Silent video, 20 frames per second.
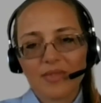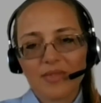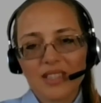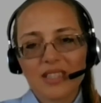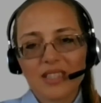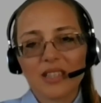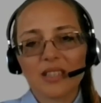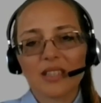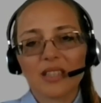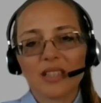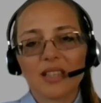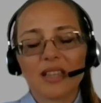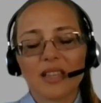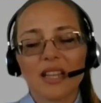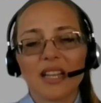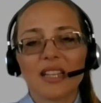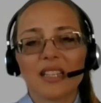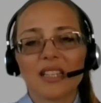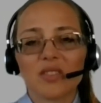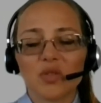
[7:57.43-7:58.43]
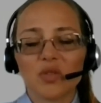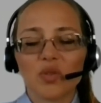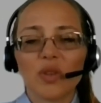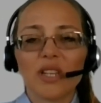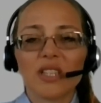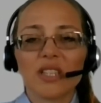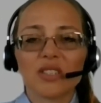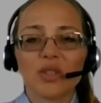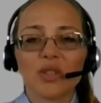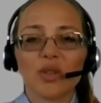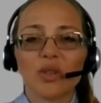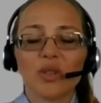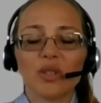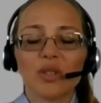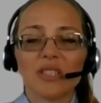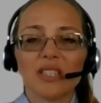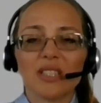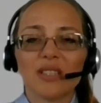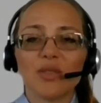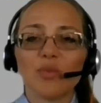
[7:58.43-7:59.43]
certain like dress
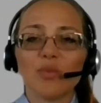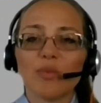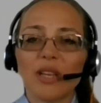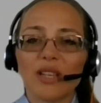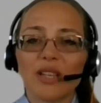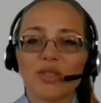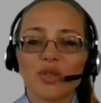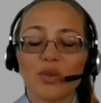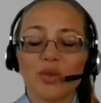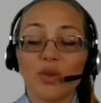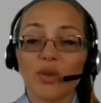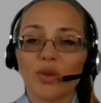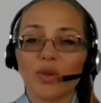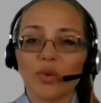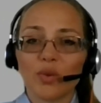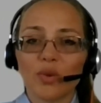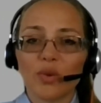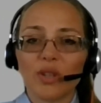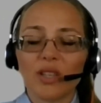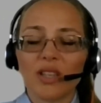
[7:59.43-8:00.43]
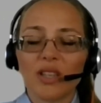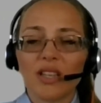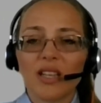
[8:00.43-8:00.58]
code and you make sure you look